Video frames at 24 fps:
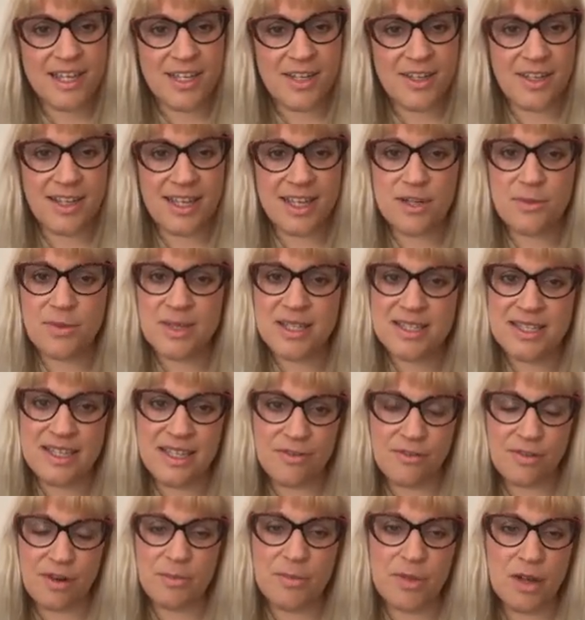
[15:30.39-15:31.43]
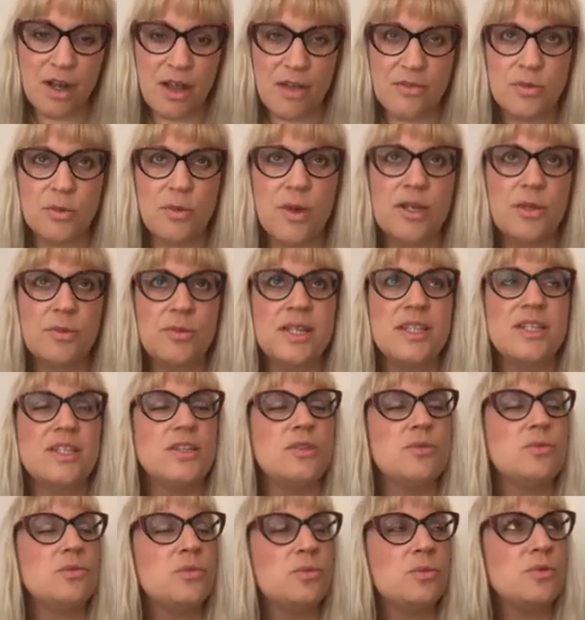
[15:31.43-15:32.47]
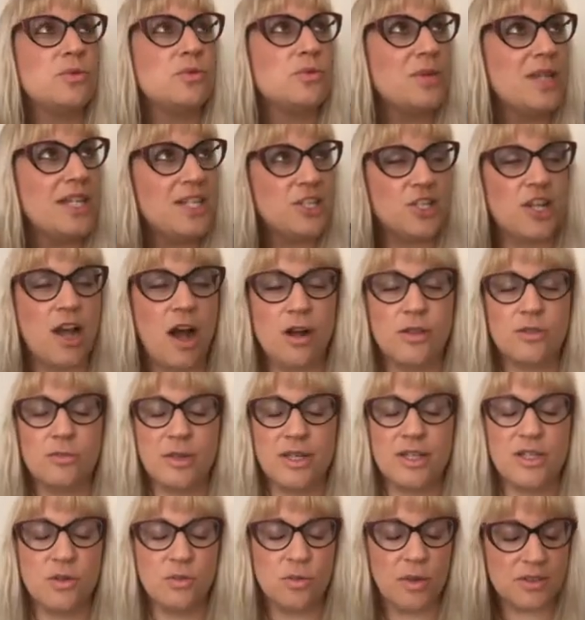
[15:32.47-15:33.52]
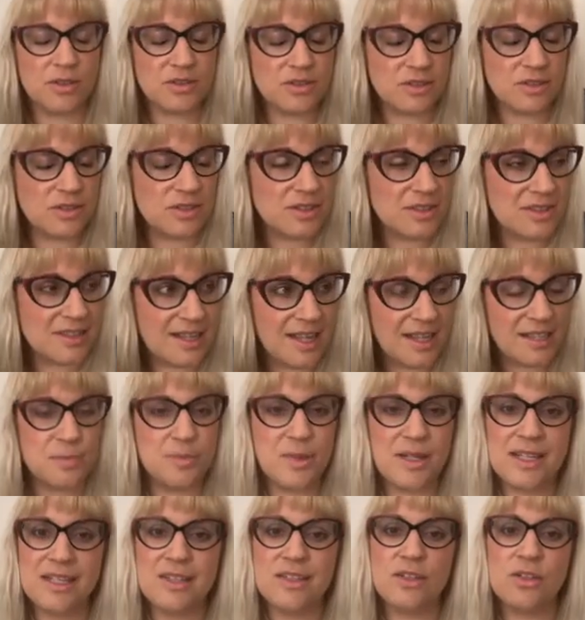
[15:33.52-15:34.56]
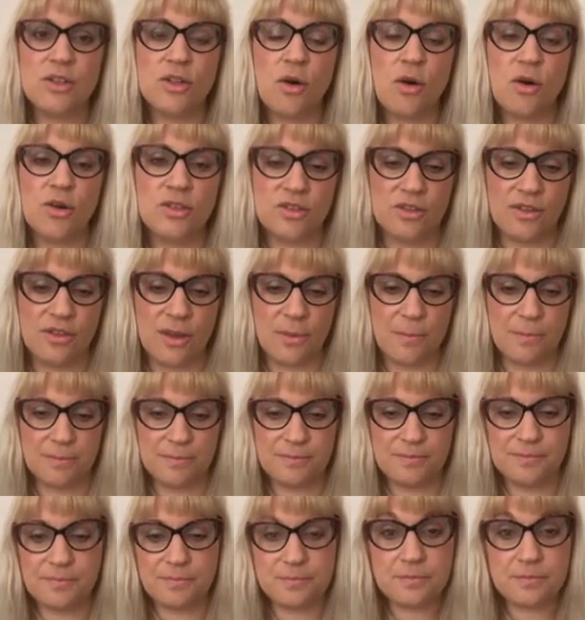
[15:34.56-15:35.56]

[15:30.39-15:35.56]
you can receive from your loved one when you reach out, when you want desperately to talk to them.